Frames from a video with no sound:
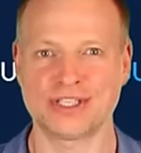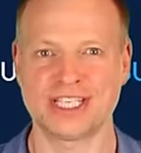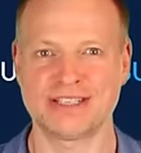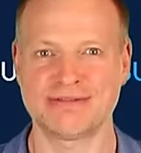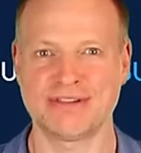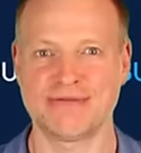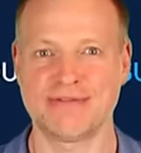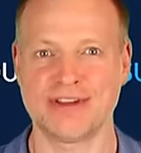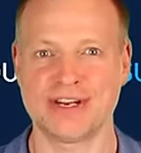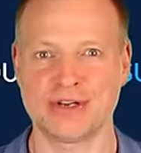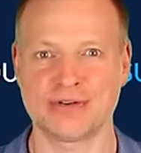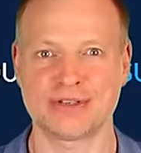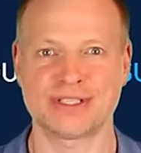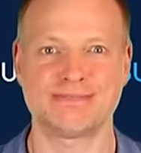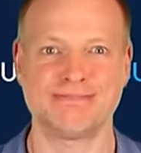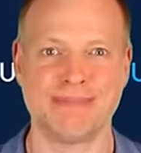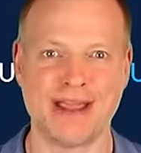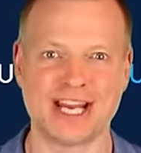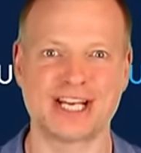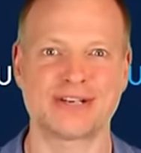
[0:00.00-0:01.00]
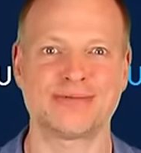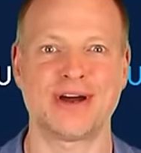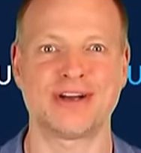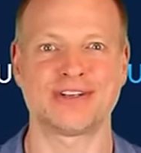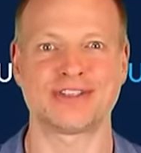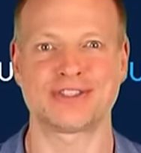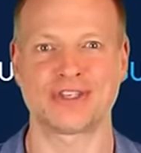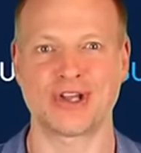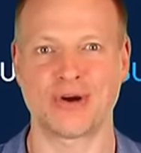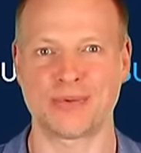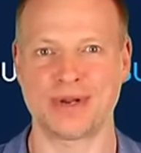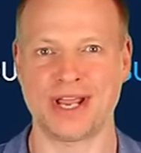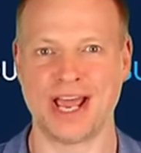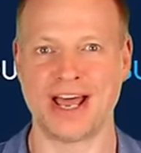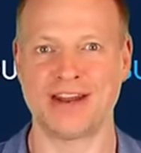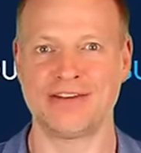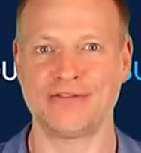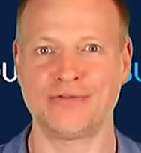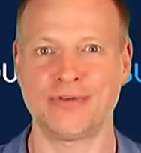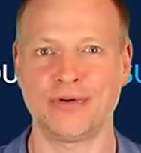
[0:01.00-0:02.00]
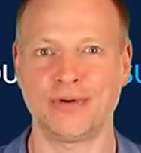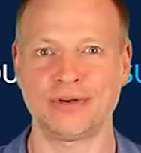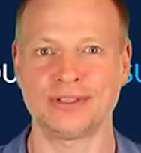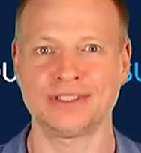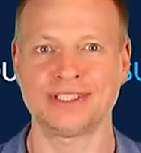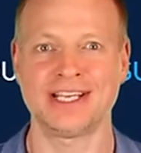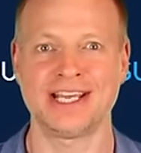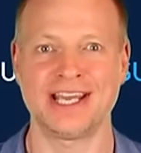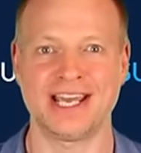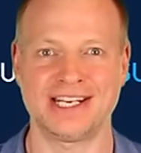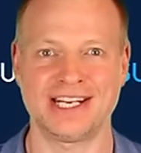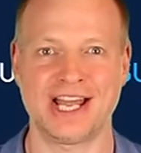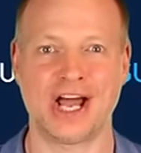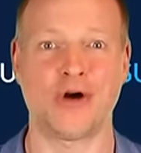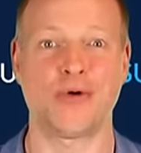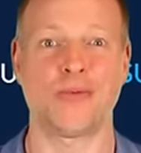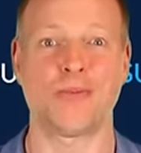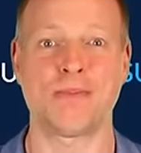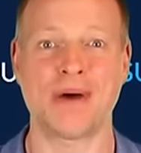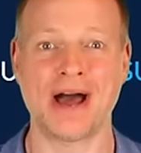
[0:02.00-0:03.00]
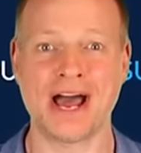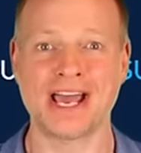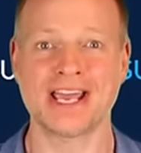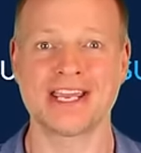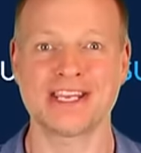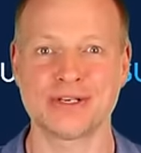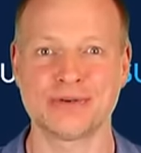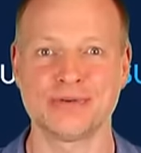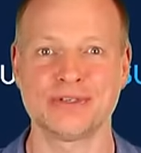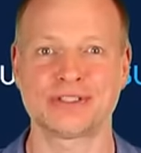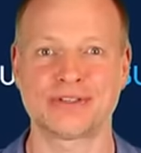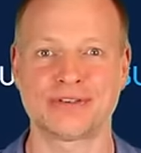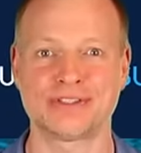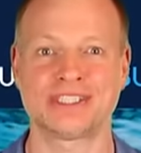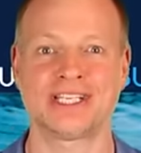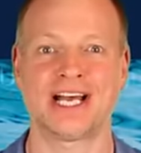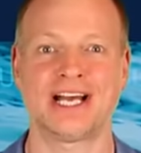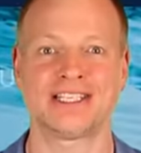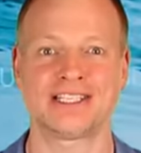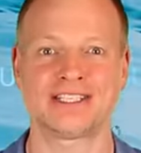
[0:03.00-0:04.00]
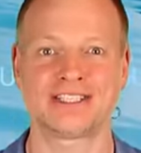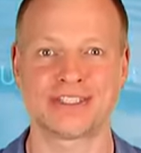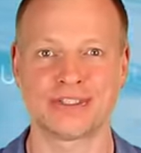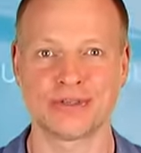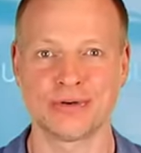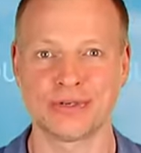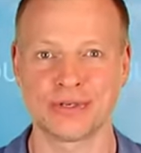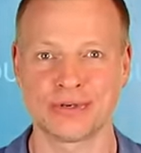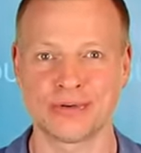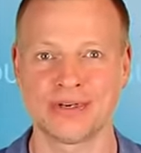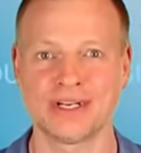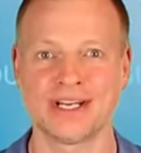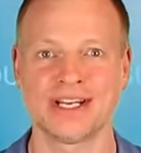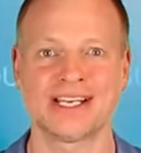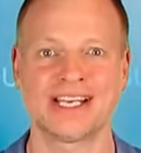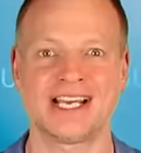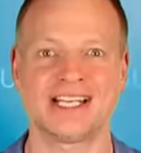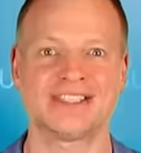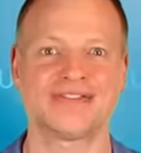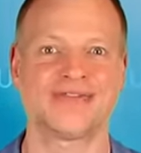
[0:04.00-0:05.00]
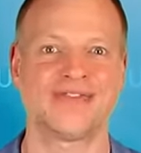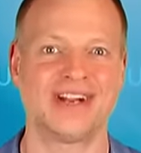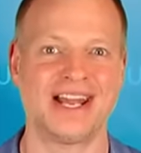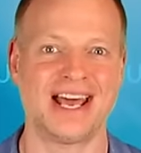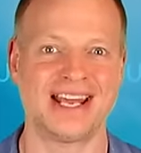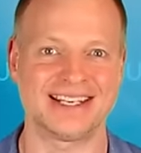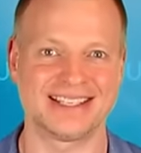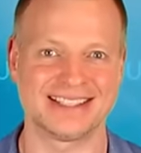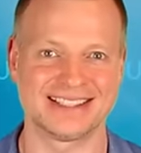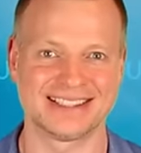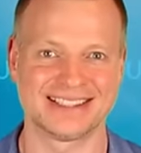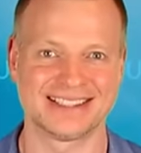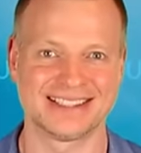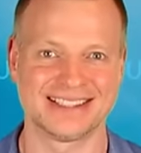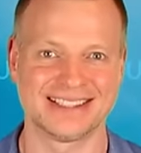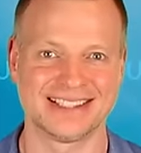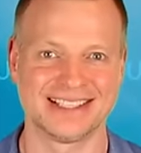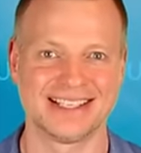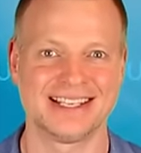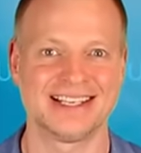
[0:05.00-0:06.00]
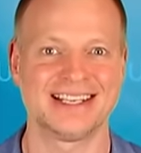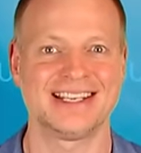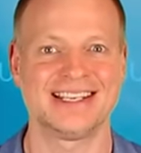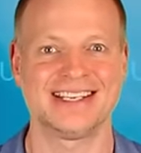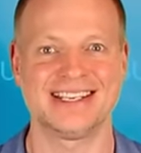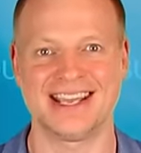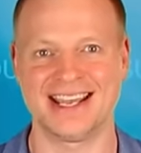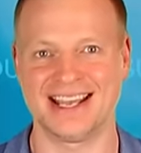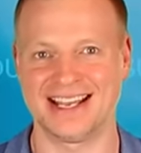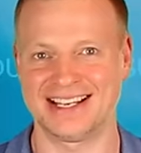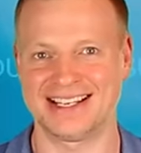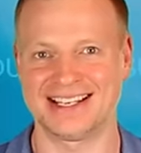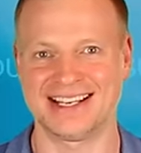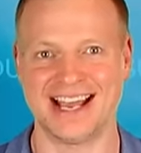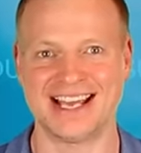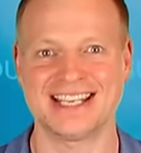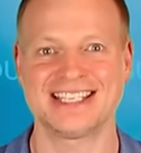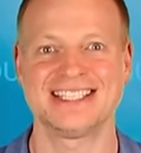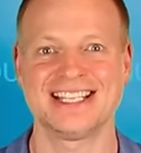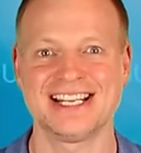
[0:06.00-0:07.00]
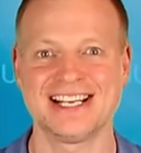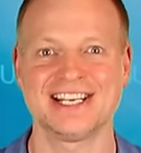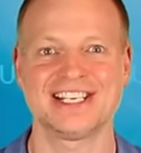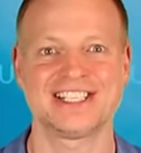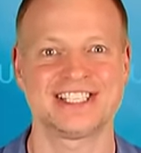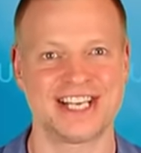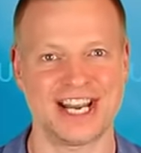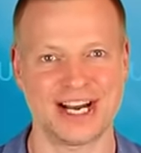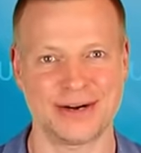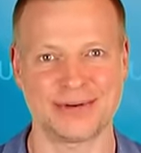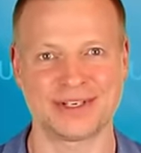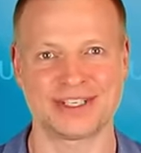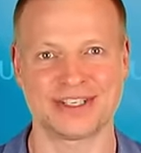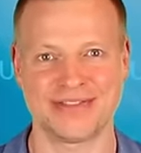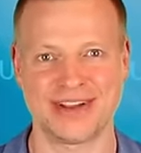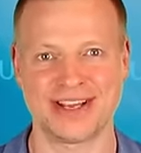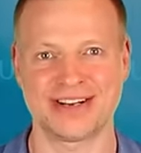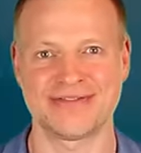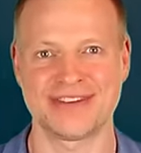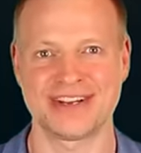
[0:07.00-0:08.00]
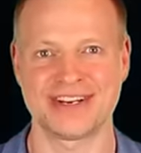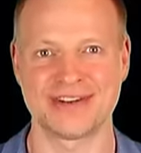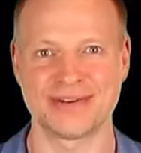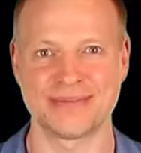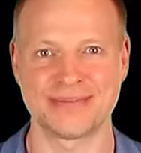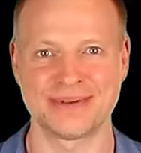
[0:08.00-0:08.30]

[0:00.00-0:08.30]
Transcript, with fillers: see the video's background story unfold and how my YOUinConsulting studio gets flooded. Yeah, I still cherish that video